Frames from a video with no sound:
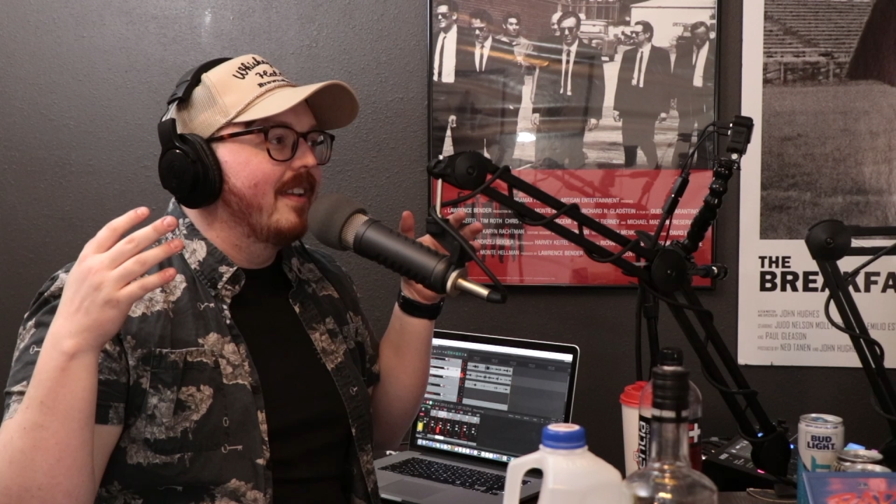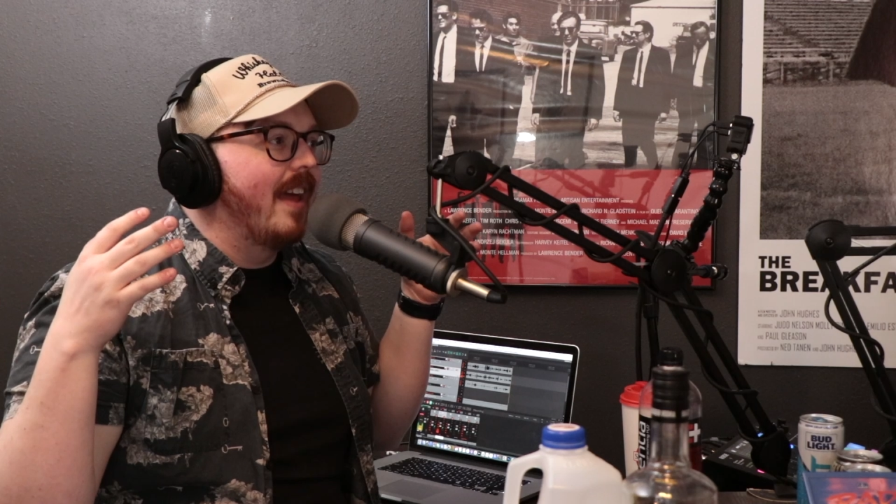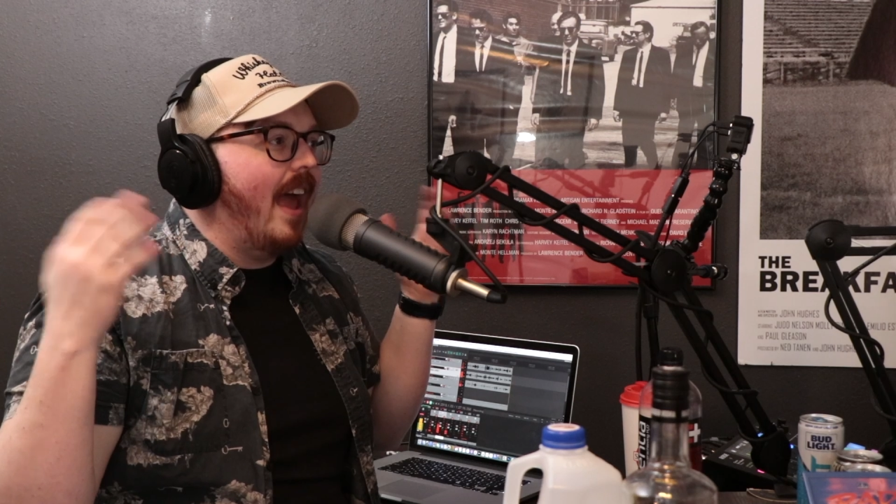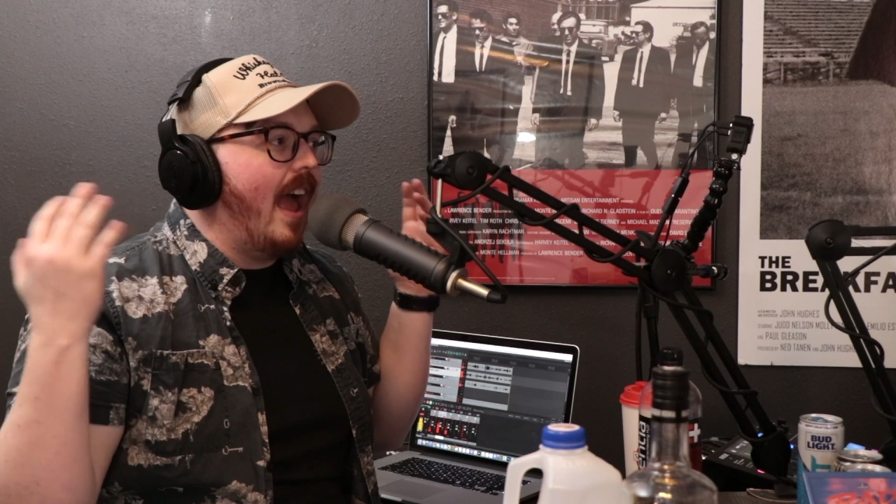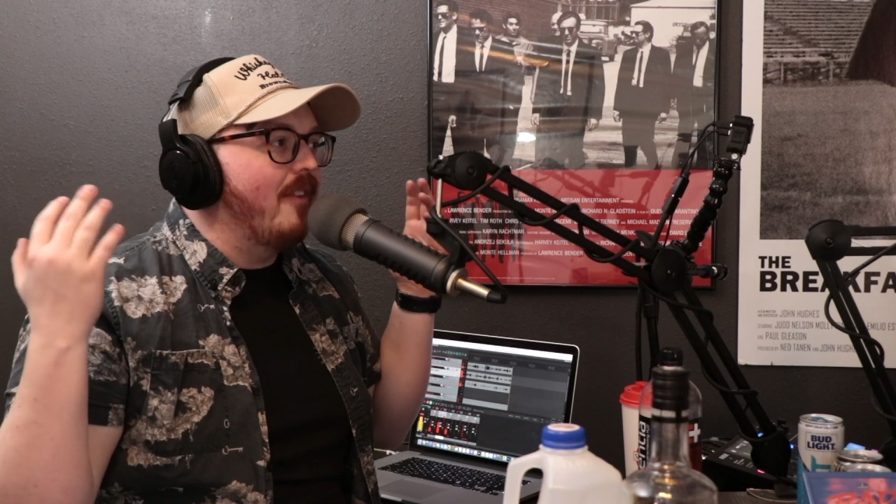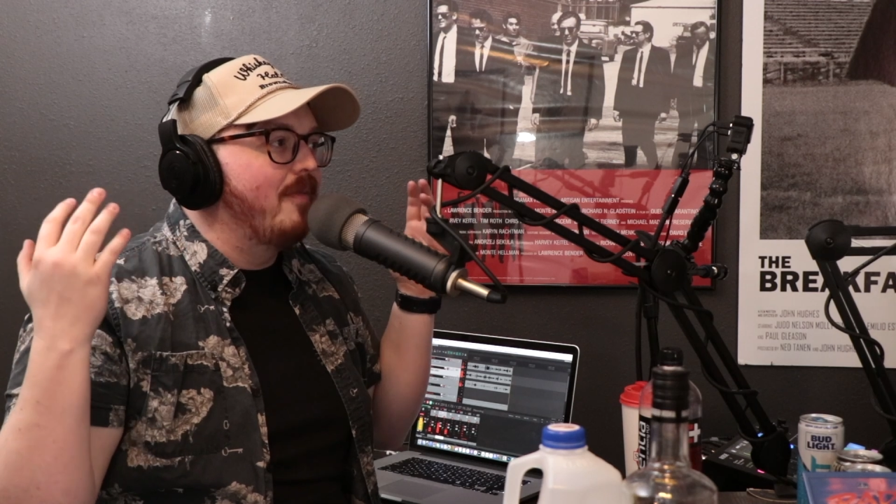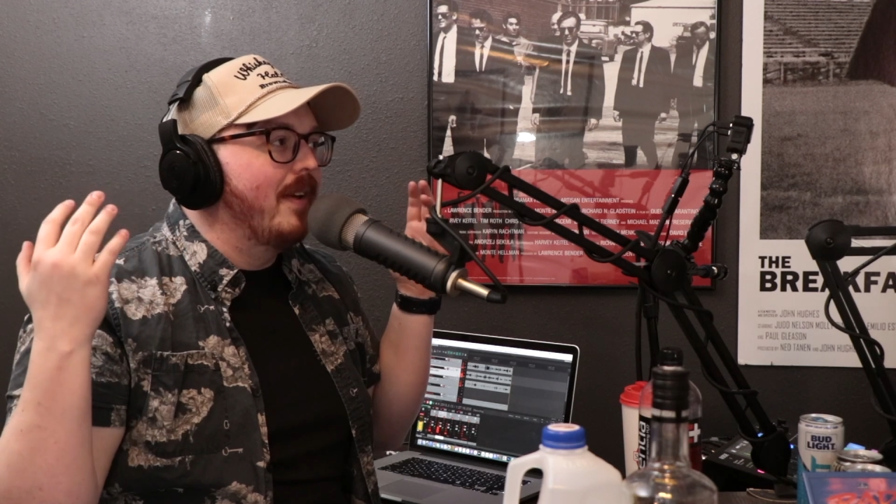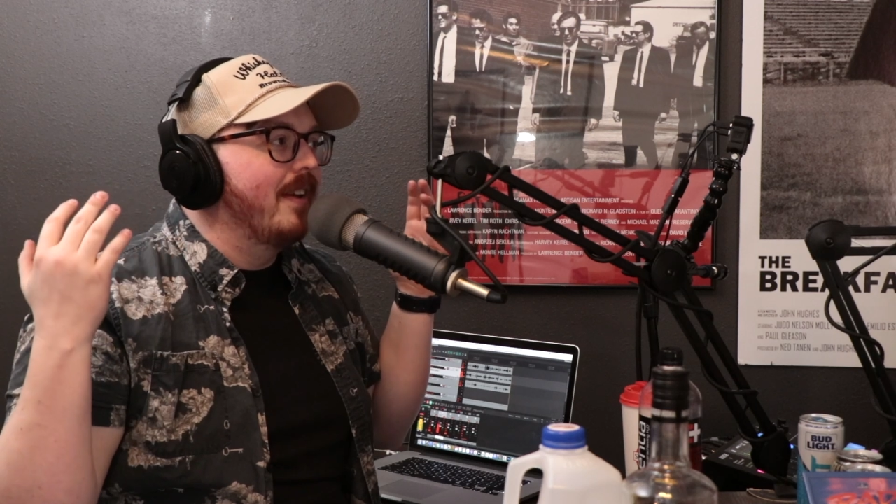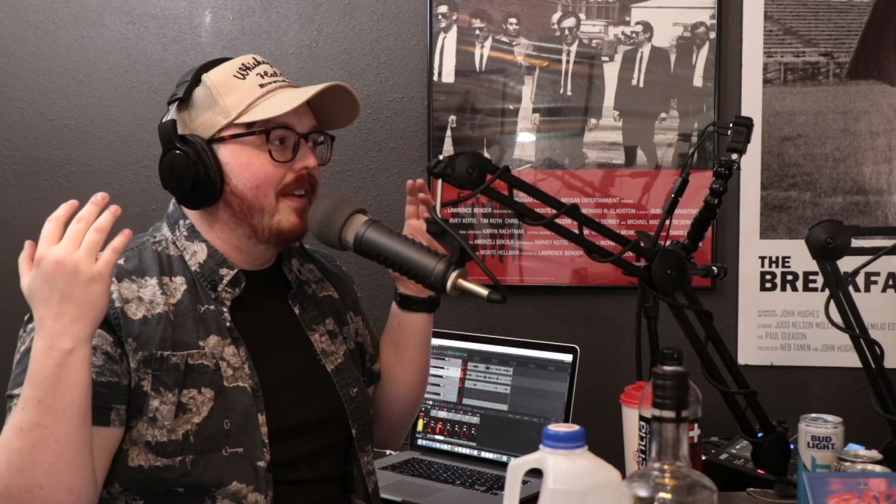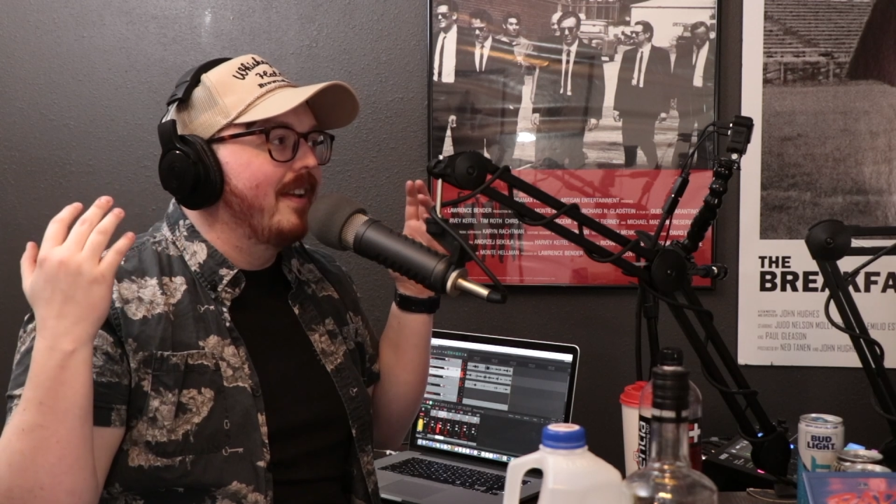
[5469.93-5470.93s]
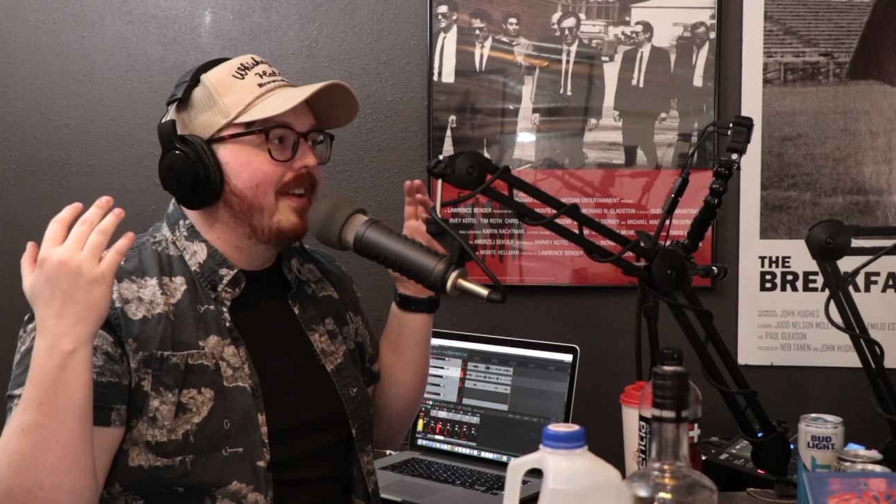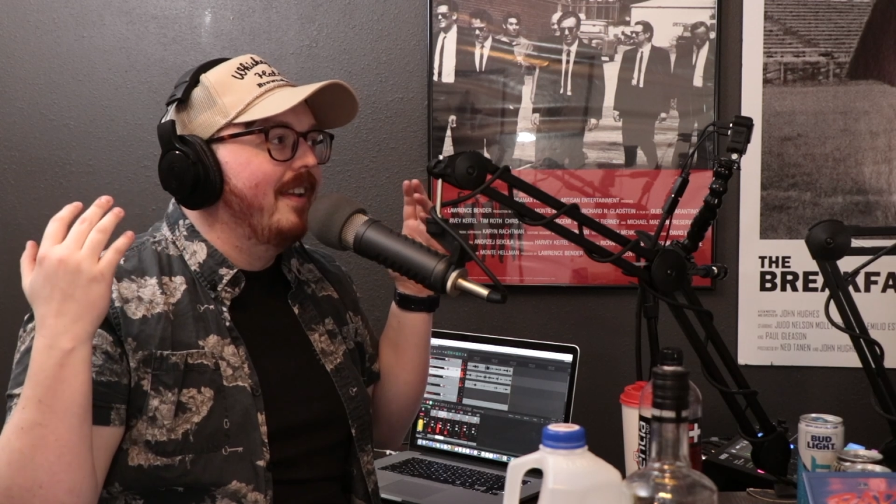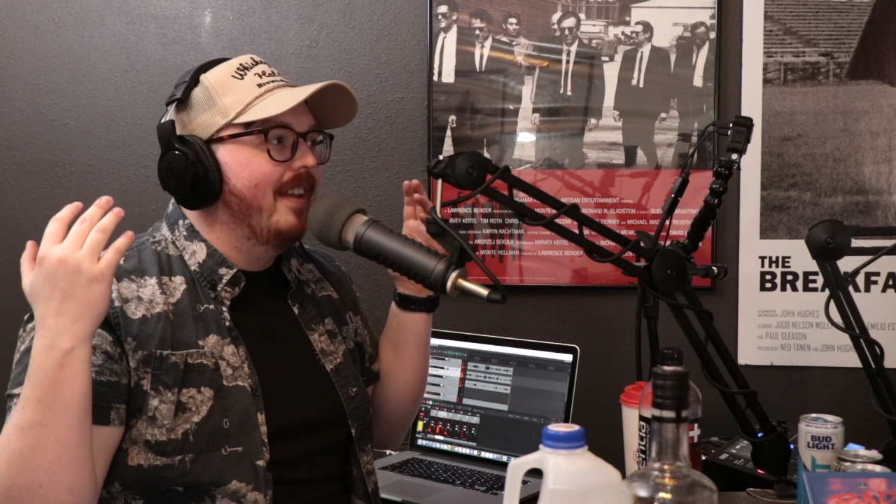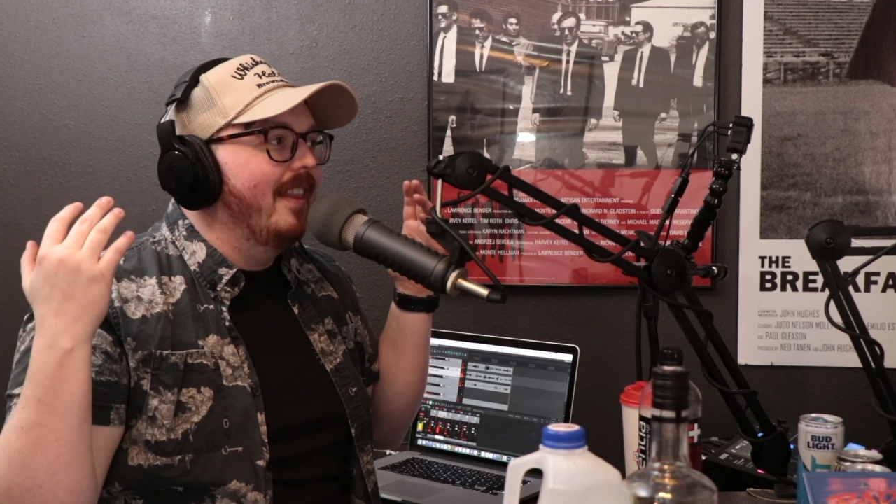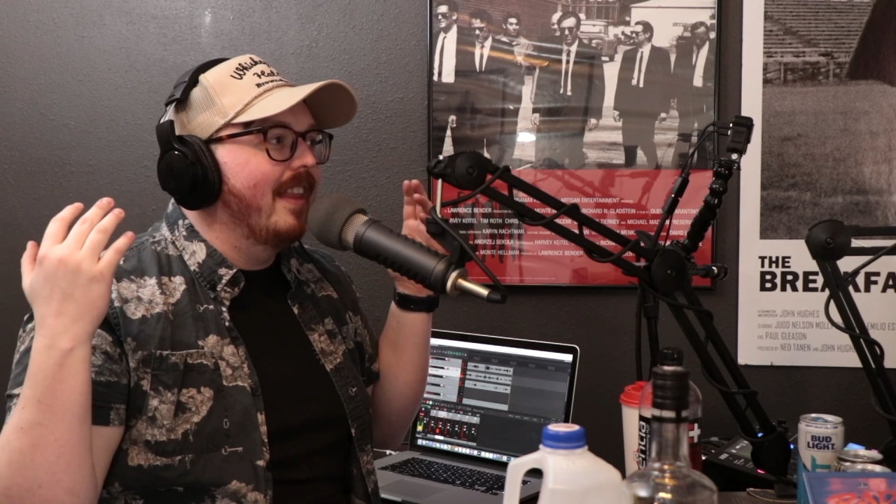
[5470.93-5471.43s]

the $500,000.